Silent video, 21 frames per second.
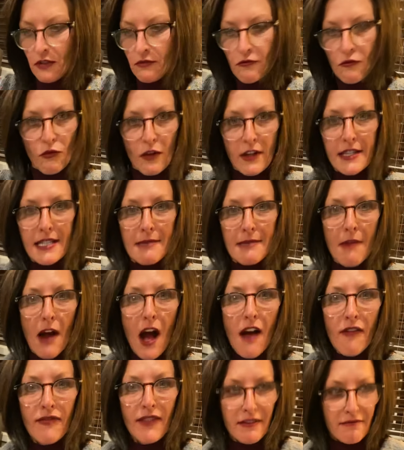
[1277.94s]
rinsed them
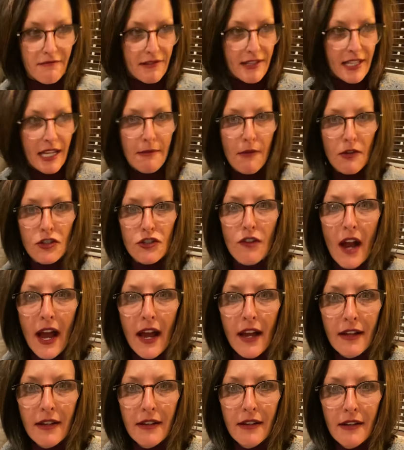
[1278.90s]
off and set them out to
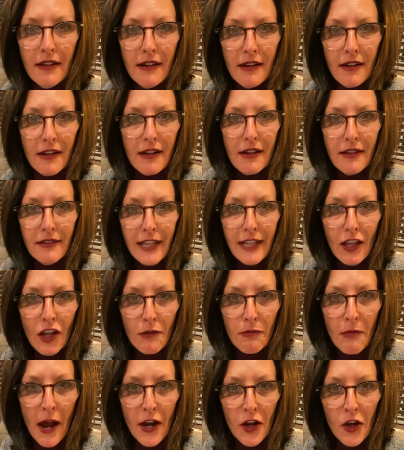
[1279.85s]
dry. They look
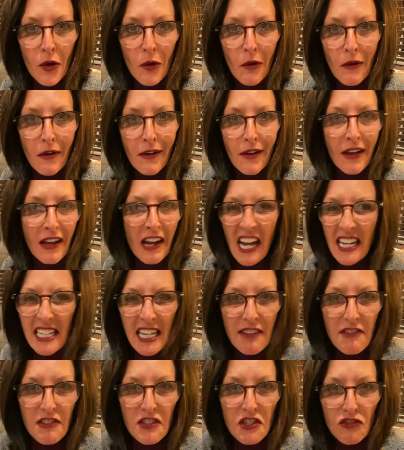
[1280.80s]
brand new. I didn't
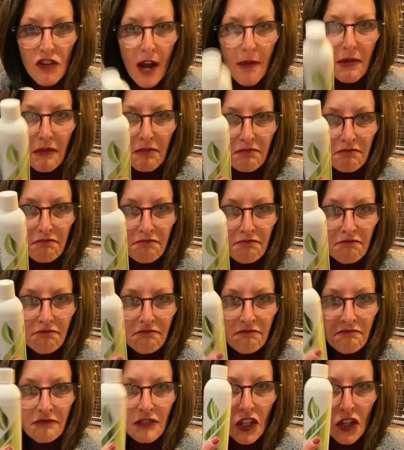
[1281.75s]
even scrub them.
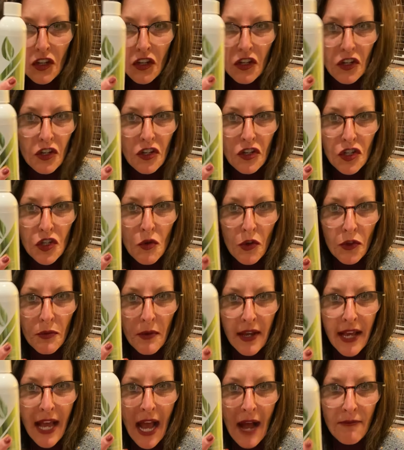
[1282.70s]
2 or
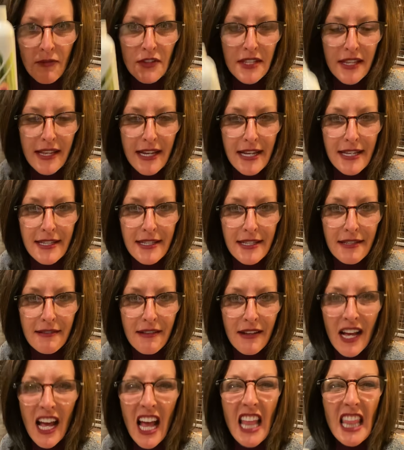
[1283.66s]
3 capfuls of this.
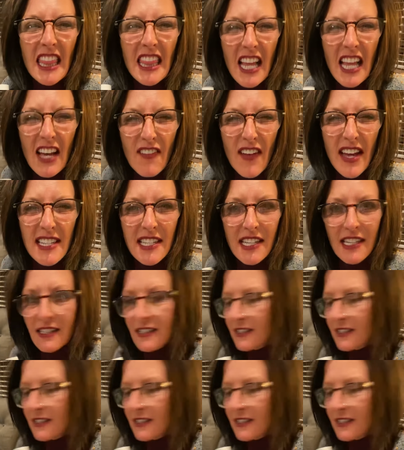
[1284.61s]
Love it.